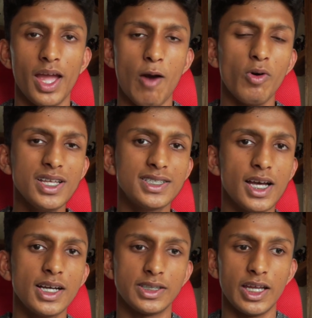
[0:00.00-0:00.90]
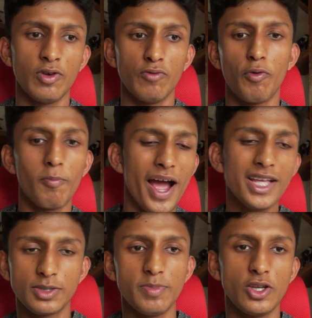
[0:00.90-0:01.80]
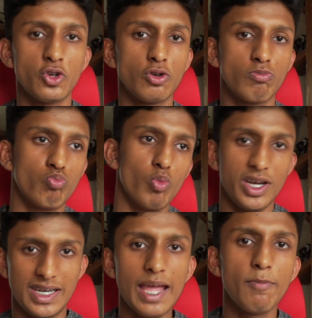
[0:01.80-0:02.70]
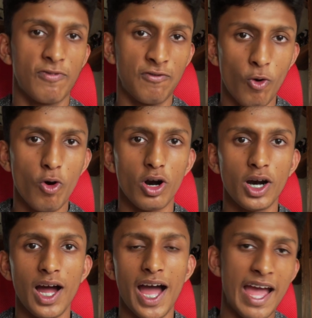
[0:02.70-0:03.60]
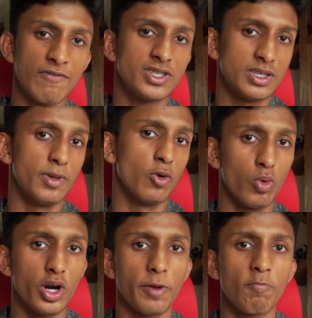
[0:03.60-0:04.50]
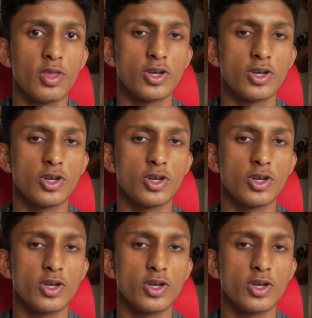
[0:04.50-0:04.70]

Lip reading: And what this does, it reminds me a day before I have to submit a work.